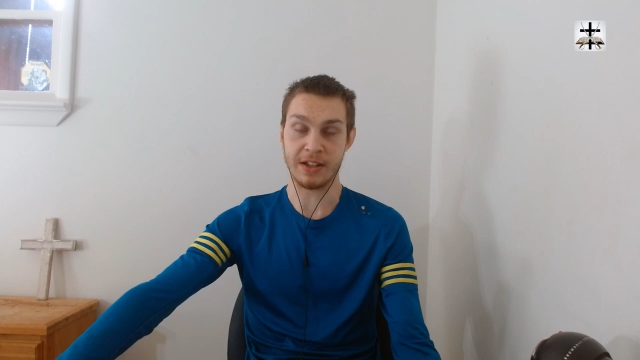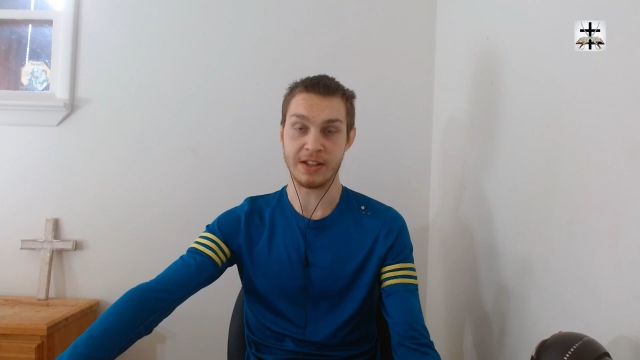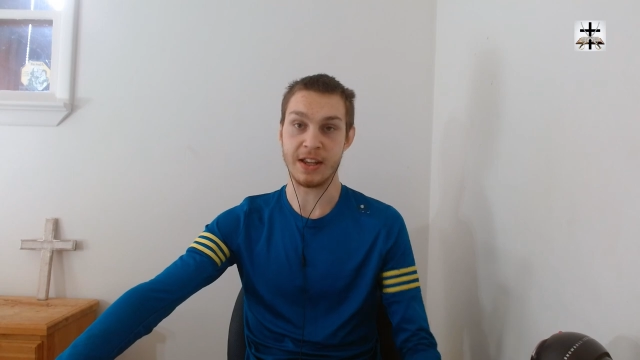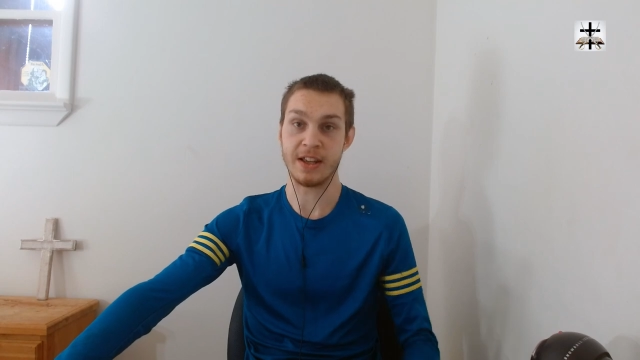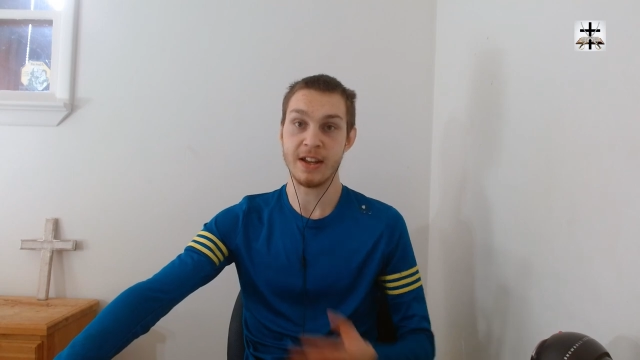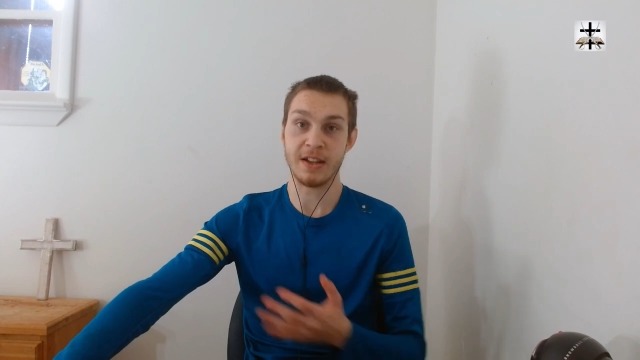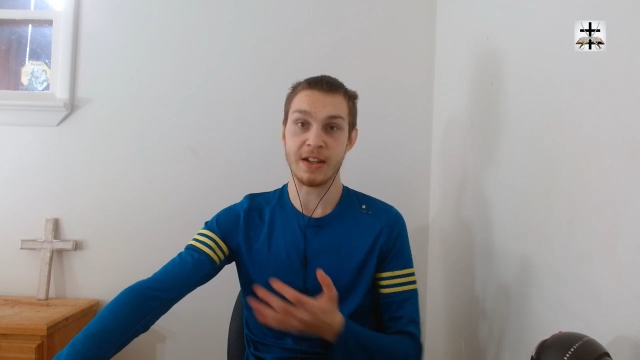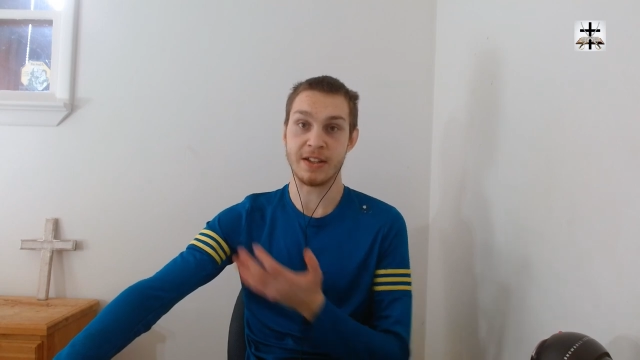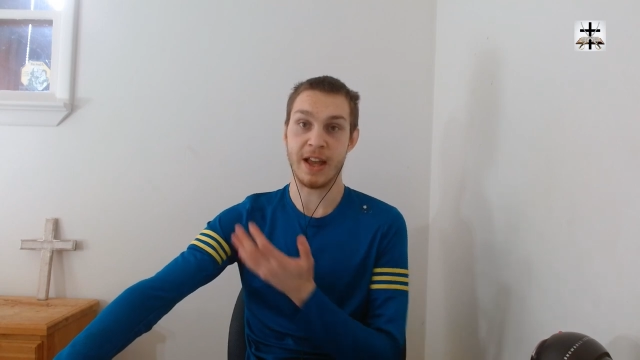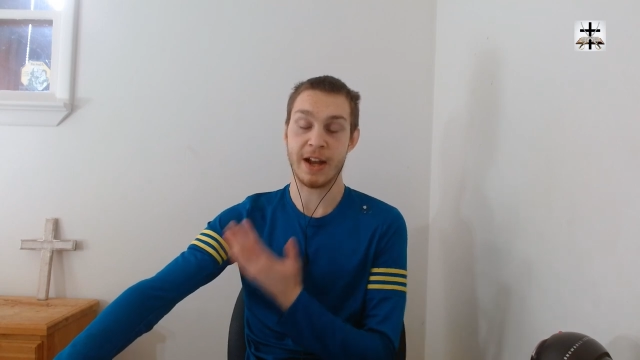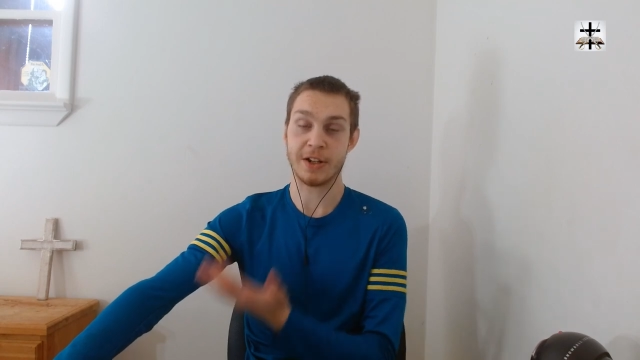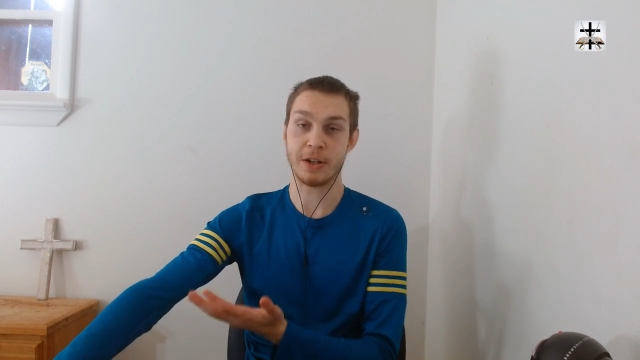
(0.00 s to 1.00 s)
see, this
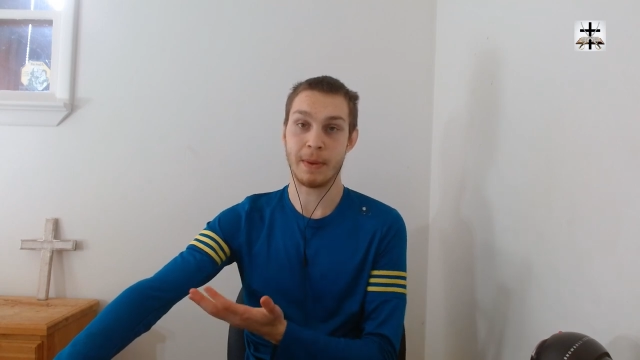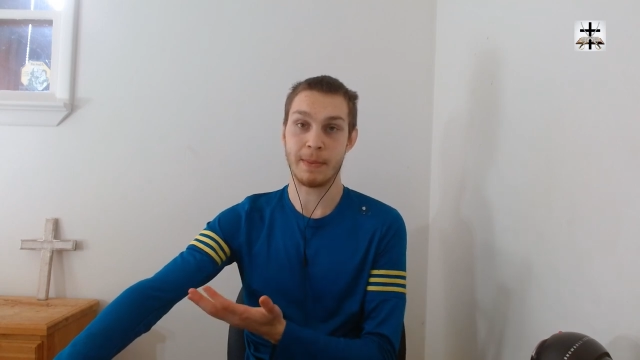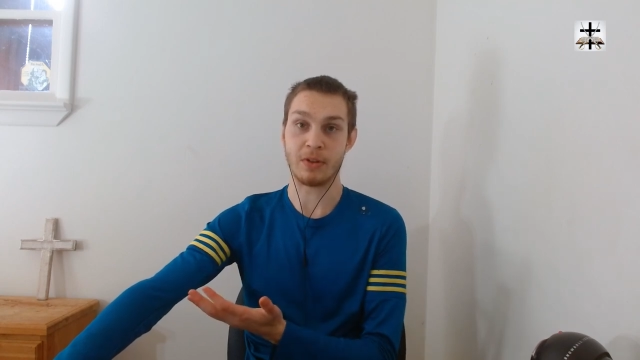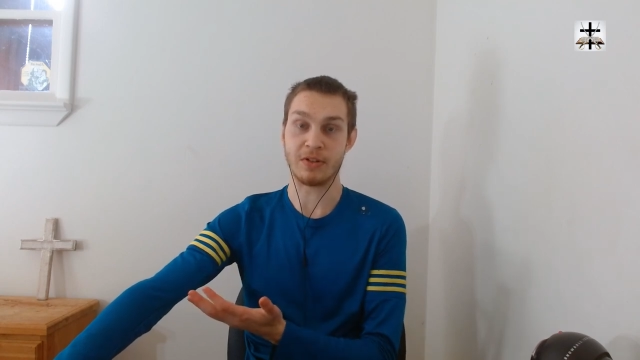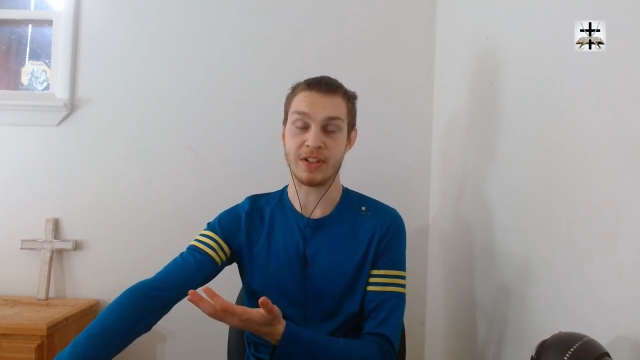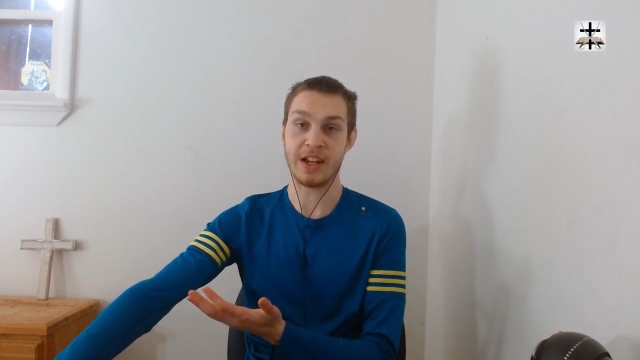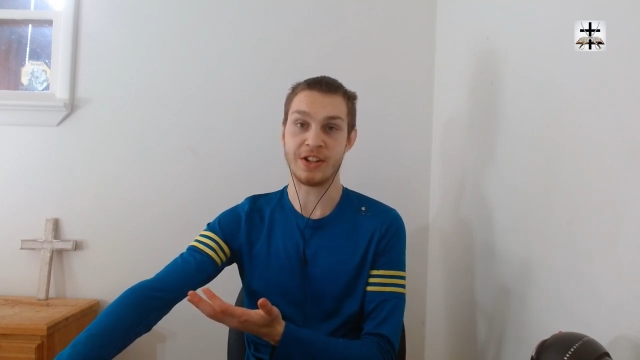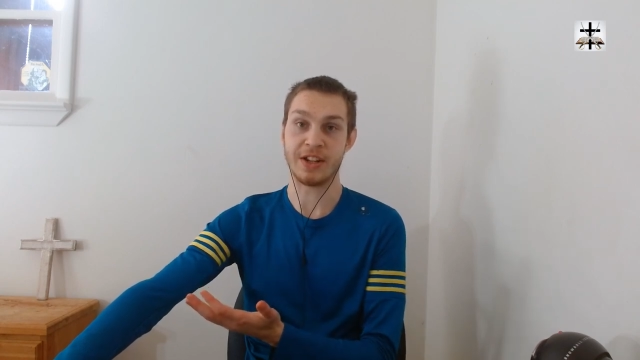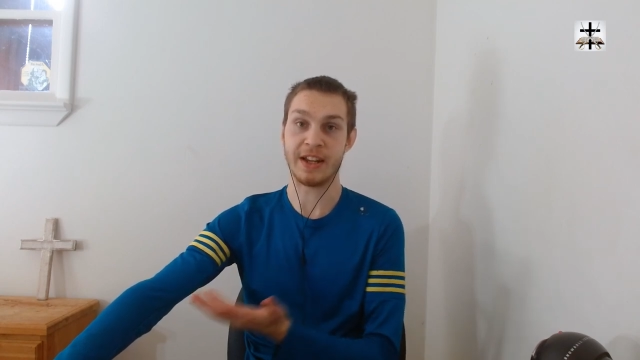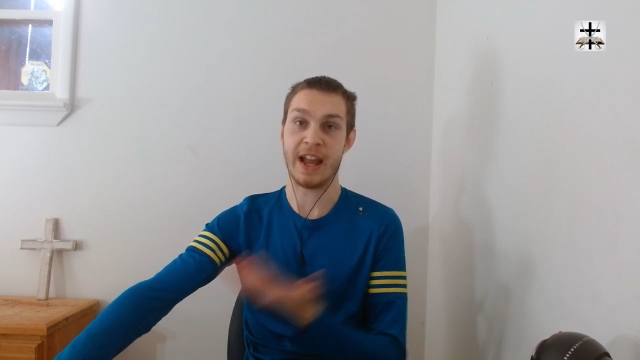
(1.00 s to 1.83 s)
extra biblical teaching,